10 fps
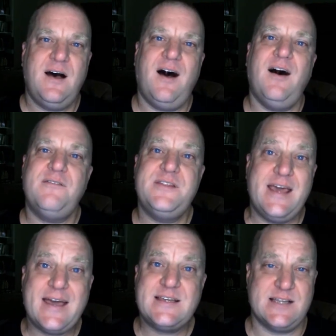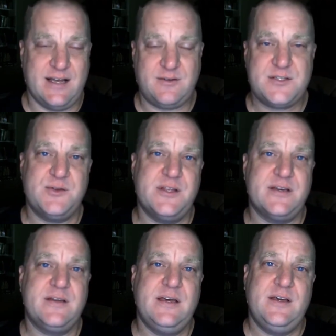of the exile. So
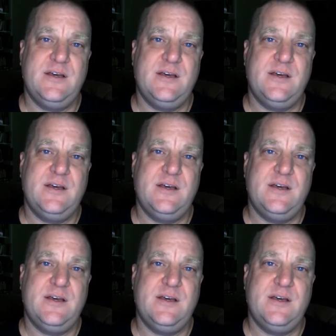the